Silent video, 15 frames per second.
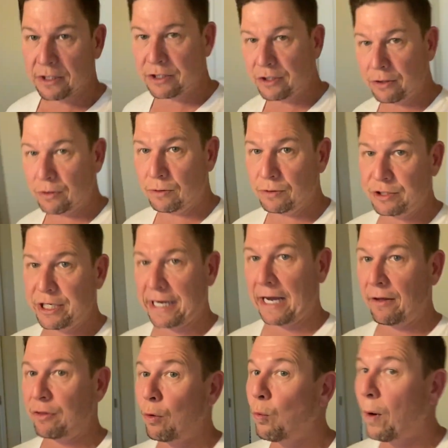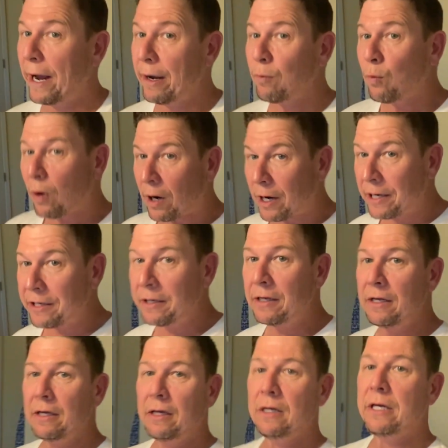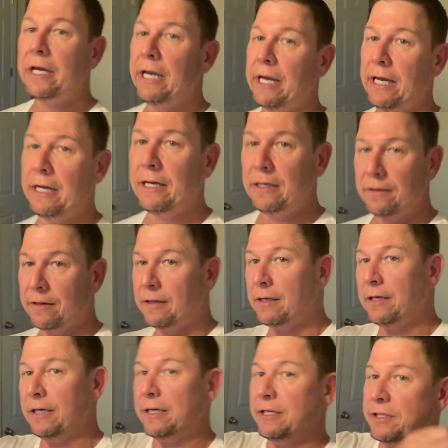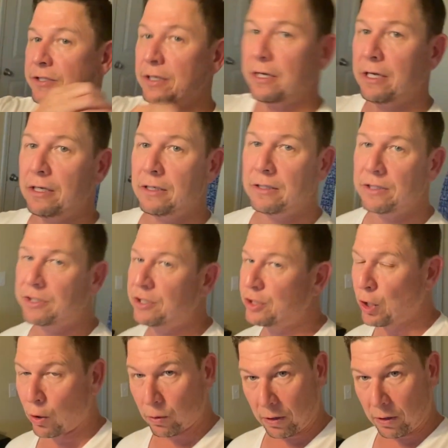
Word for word: So check out the white one. It is so